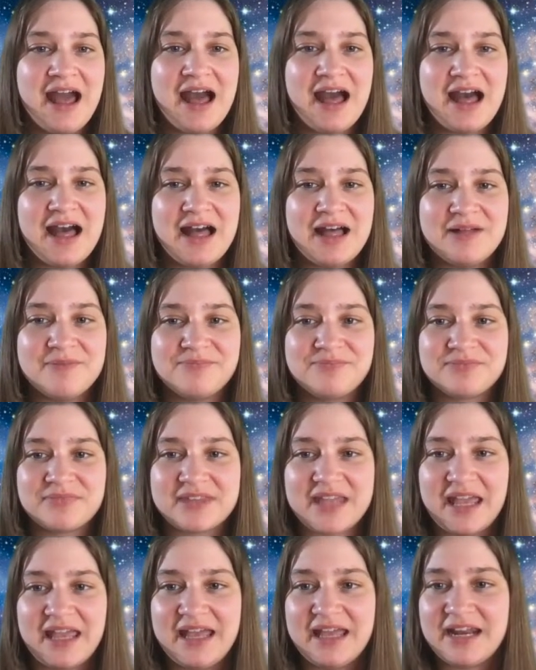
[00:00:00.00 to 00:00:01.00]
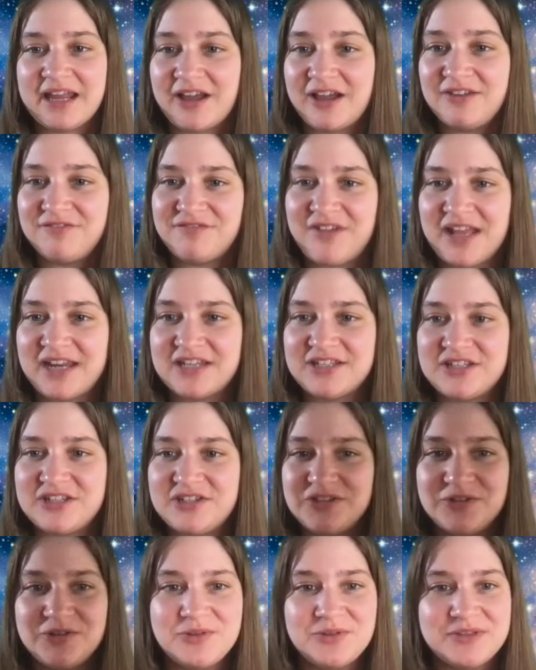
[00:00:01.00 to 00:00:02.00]
And I got invited to
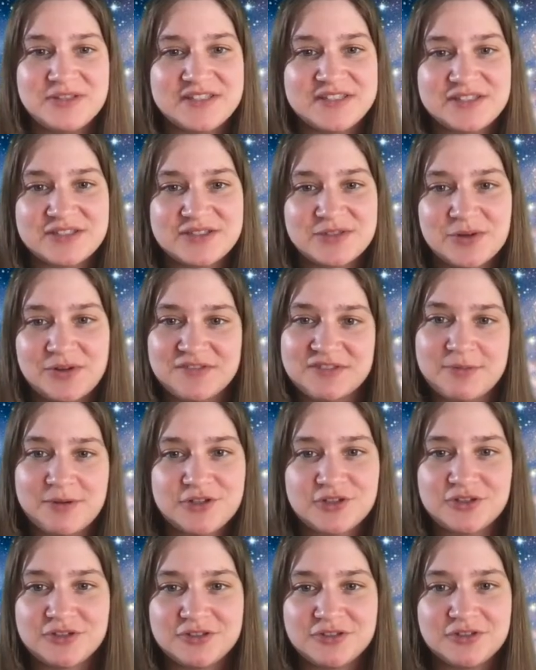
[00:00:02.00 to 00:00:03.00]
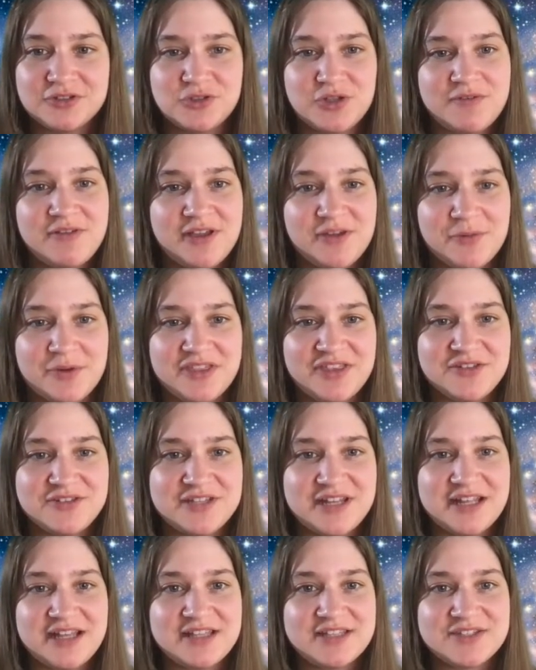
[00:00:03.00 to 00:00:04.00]
do this sort of special trivia with you
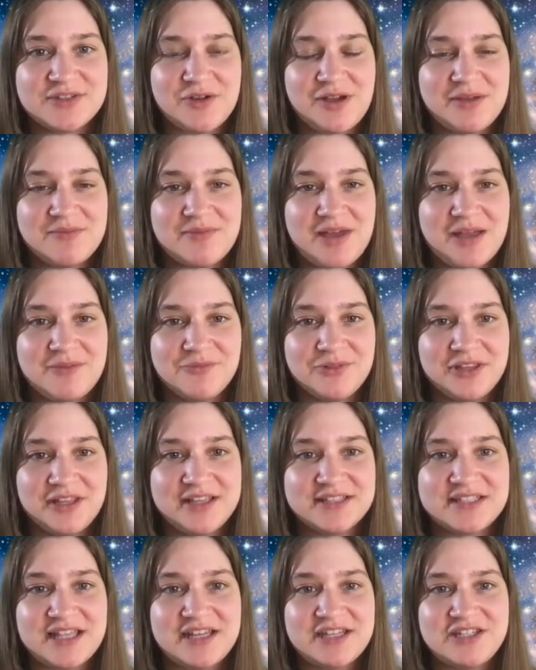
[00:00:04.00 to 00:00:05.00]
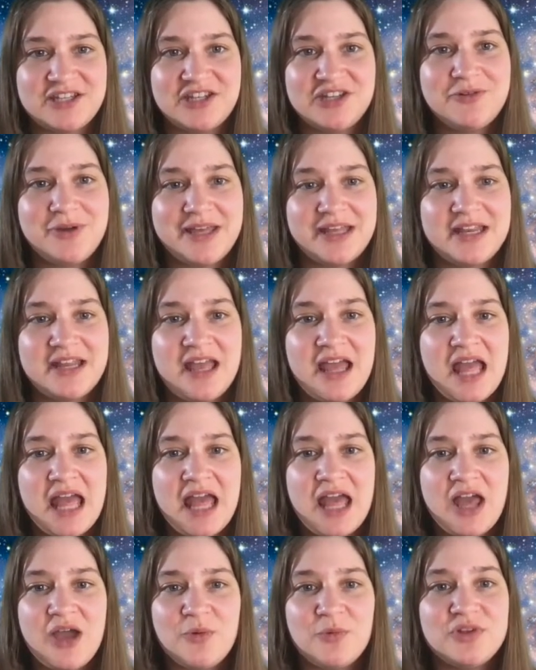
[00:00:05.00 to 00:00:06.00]
tonight, so I'm really excited to do it.
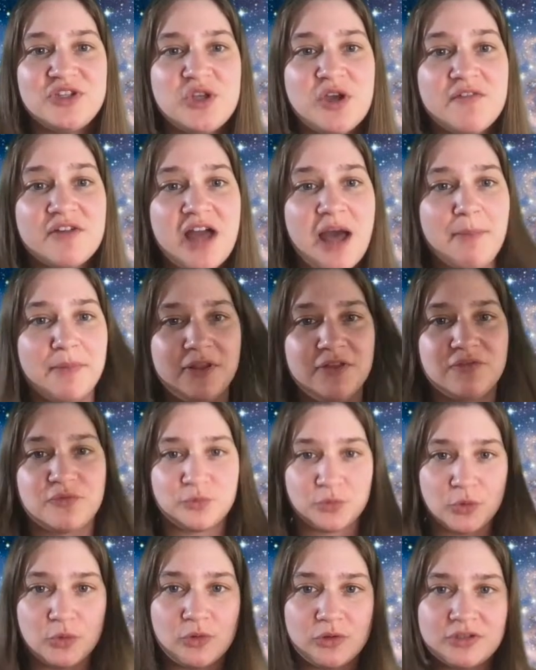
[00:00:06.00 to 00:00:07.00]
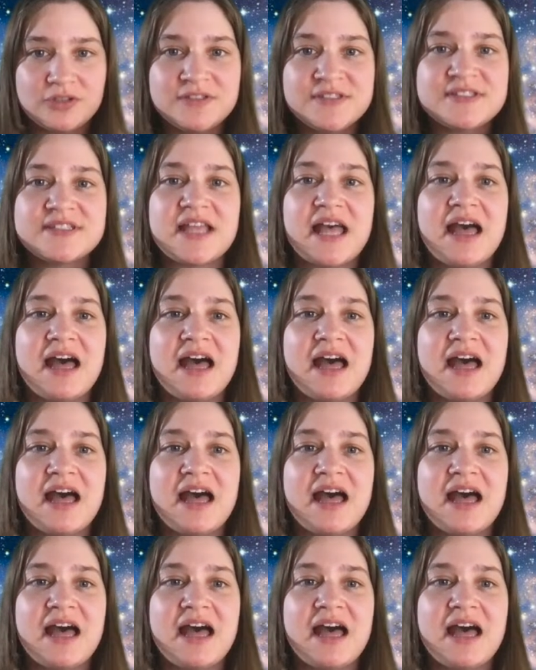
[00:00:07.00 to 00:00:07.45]
We do have a couple of rules.